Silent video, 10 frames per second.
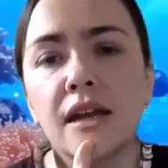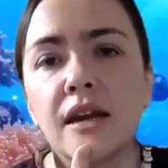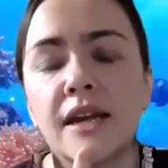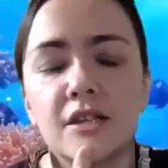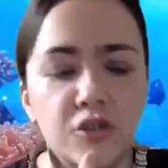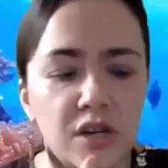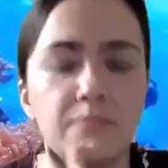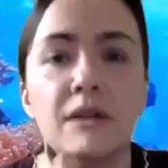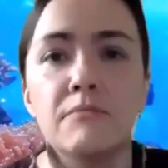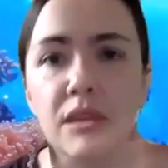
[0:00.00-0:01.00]
get a nice treat
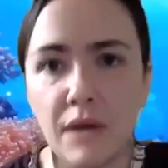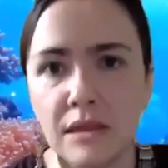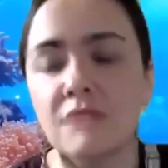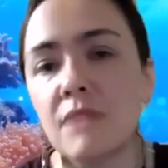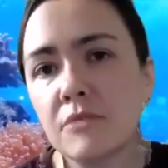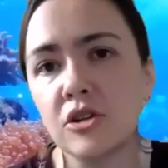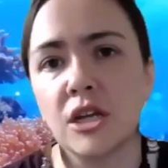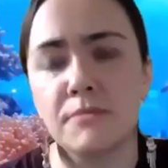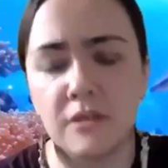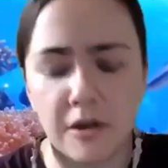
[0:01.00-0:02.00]
but the monthly
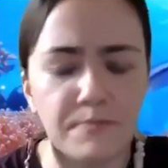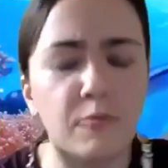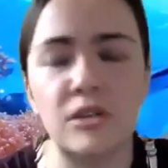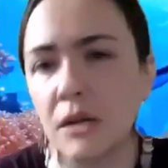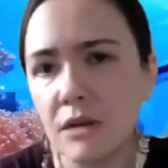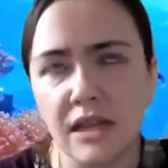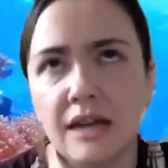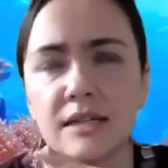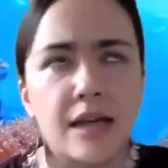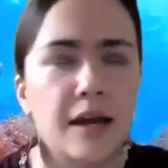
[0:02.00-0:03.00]
memberships are we'll talk about that
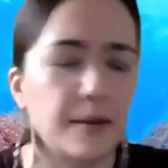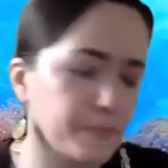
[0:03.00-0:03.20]
in a sec